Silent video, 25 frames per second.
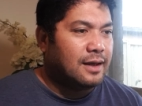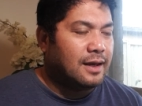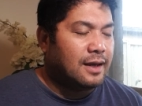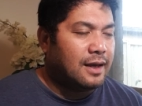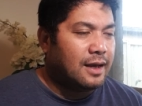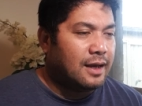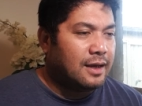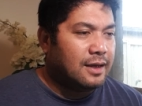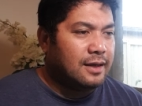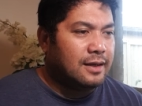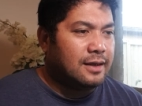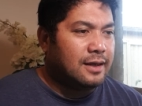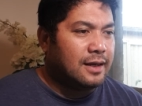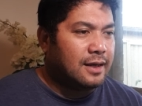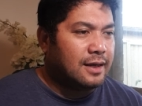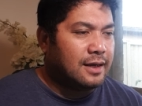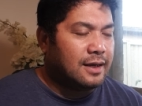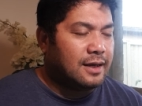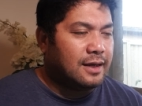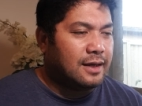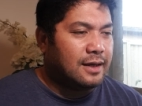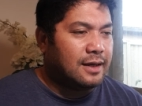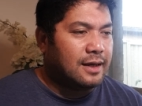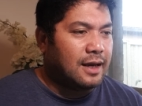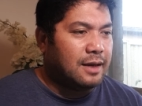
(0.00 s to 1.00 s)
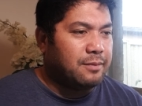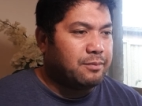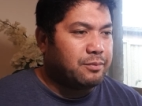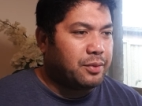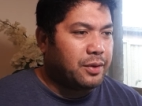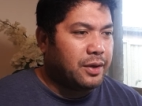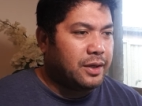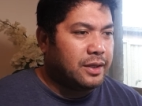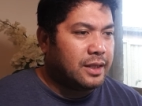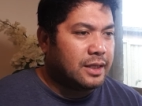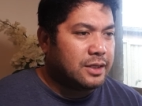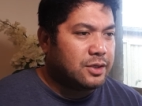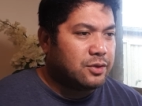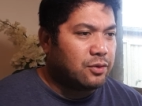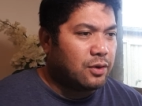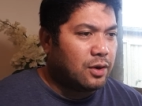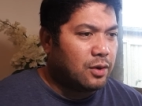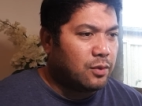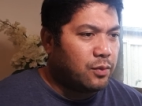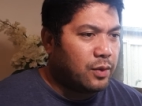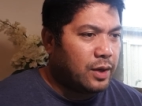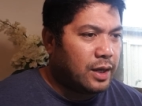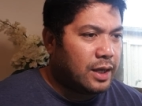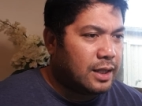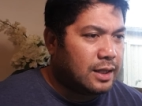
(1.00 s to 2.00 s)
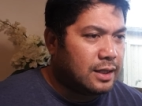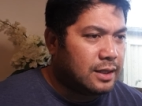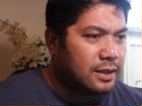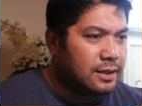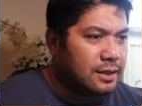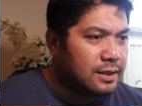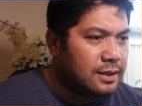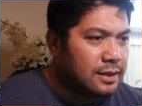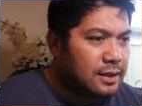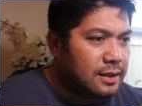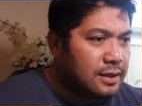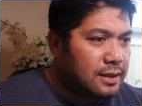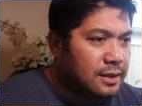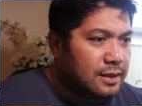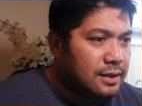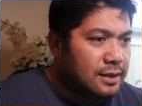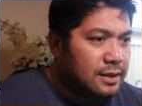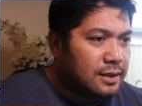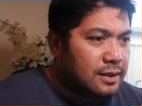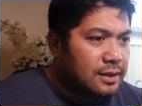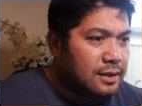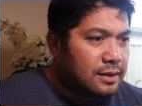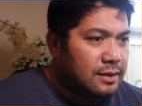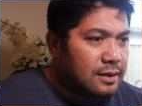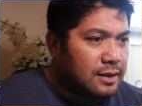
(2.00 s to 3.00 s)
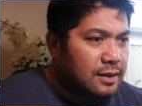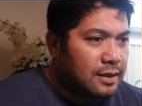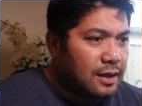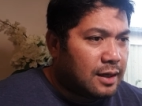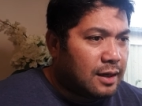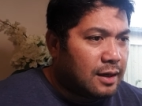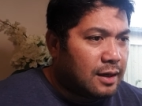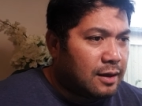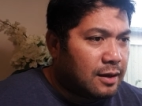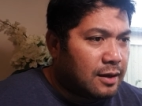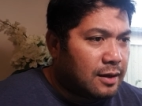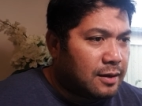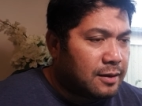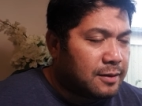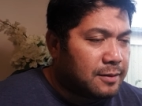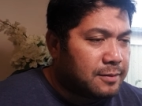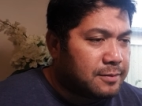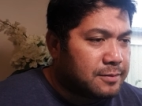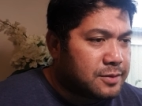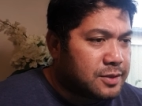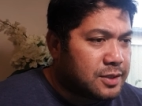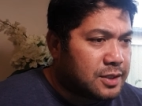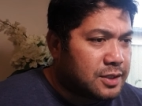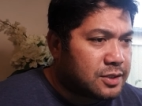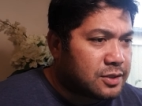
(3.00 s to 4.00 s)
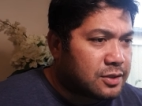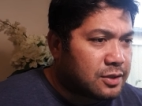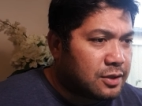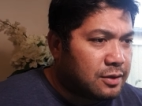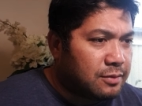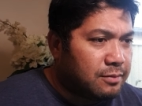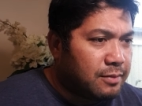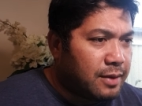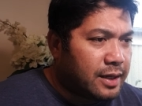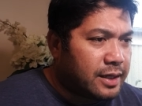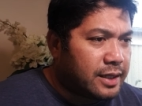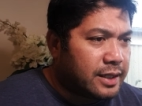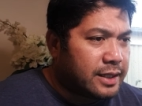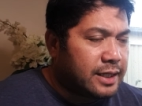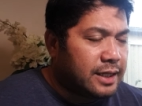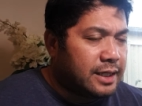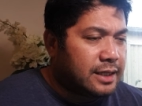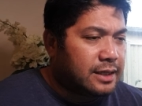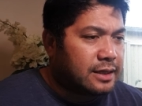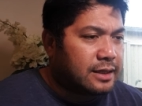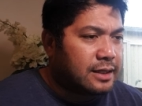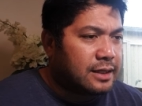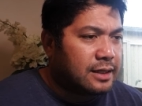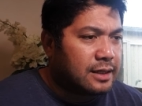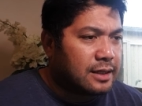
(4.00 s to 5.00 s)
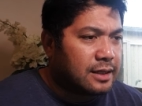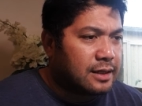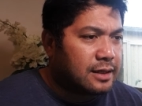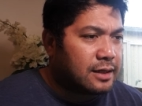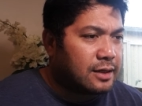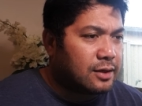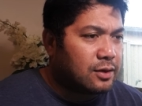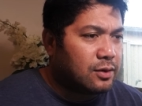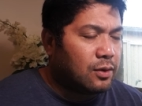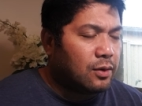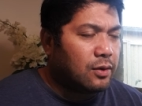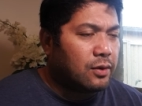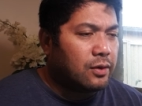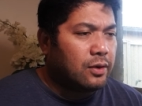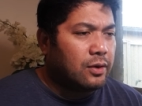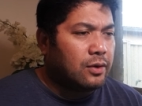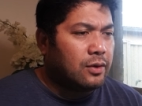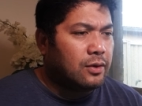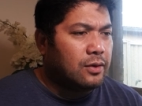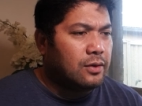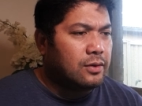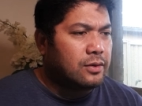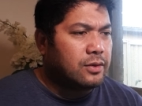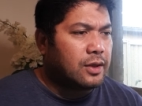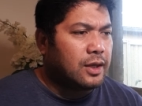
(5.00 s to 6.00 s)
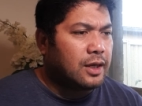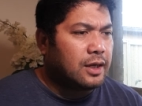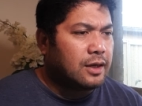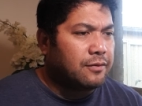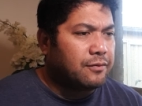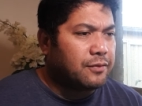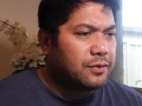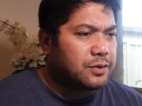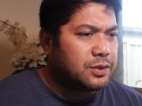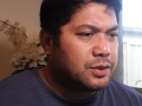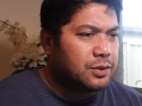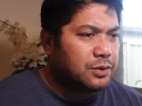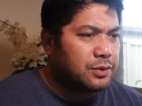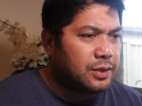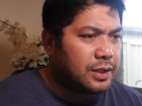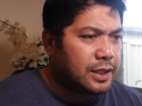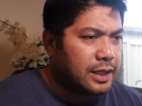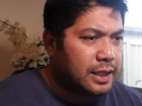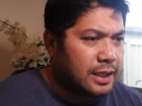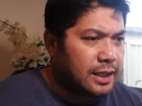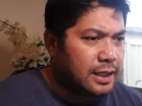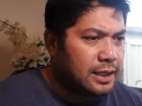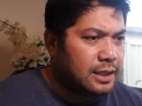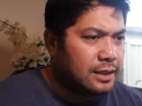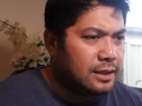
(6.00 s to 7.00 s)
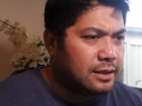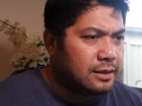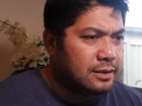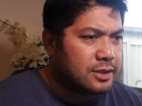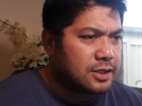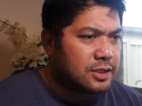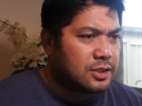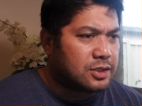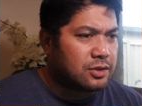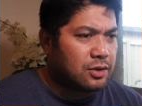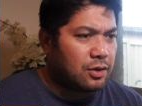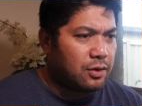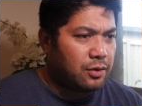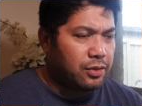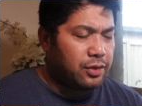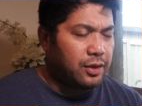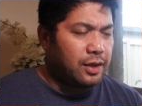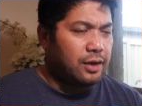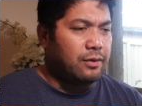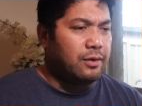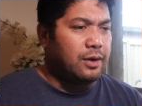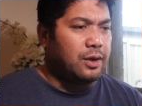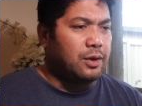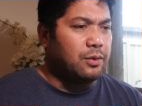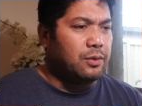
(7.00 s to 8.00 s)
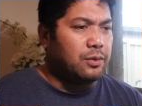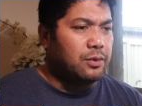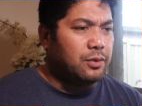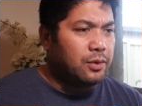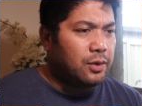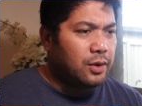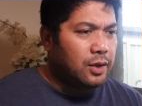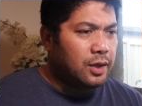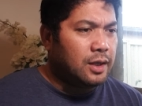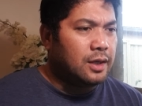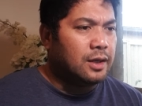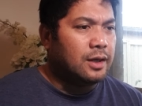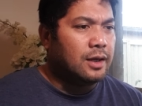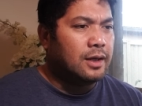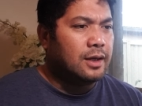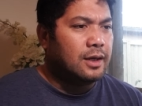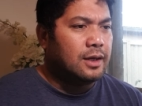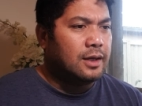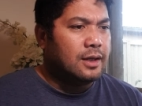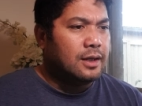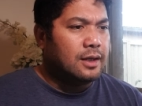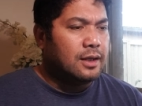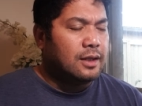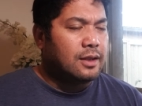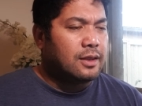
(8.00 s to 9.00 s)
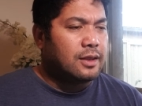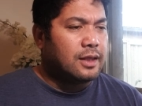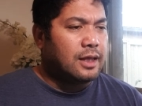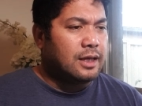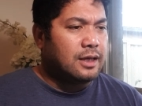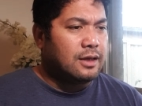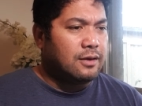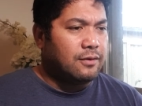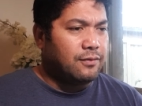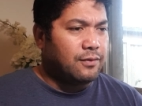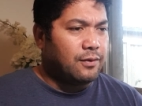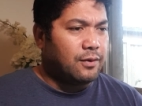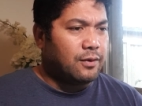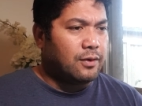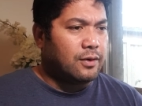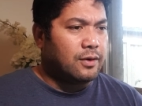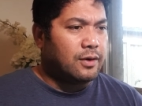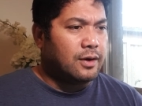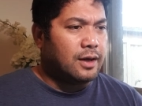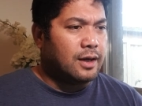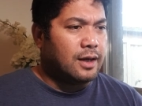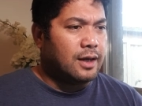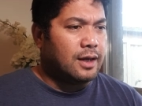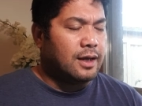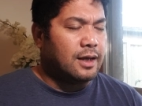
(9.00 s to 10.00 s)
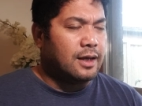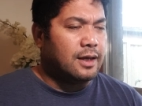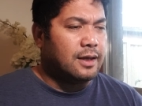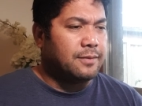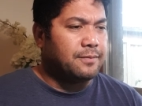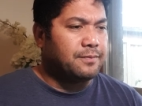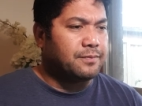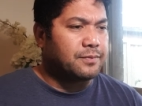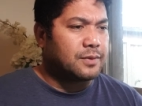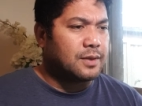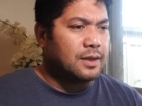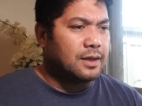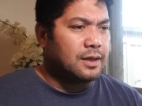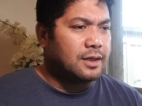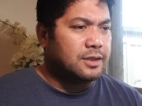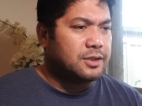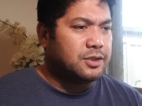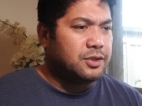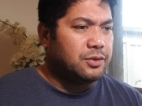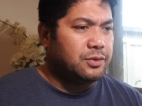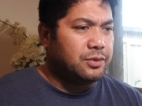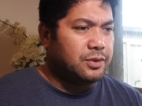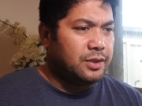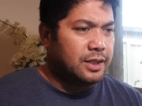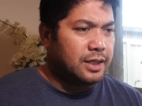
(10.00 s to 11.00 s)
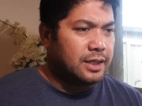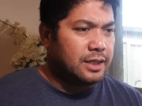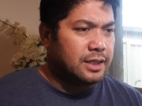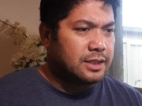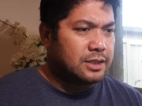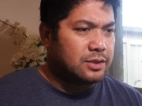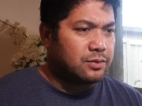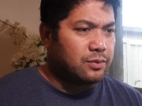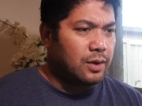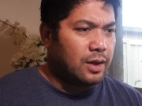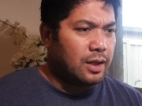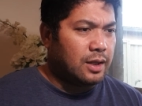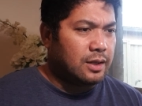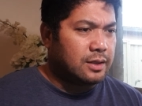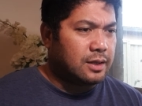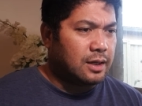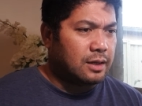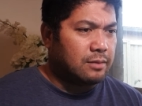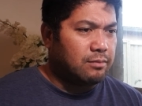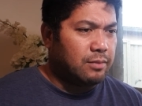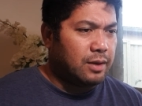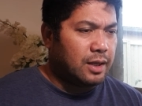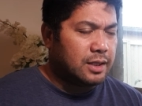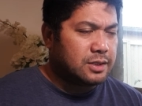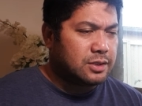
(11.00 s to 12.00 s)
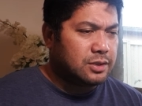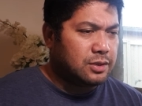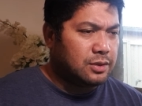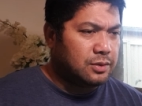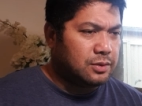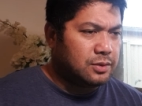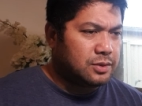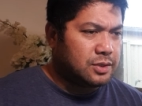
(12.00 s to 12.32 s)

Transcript: I uh, I pray that you are well. Um, Sister Marikit Gregorio, thank you for tuning in. Sister Theory Uy, thank you for uh, uh, tuning in as well. God bless you.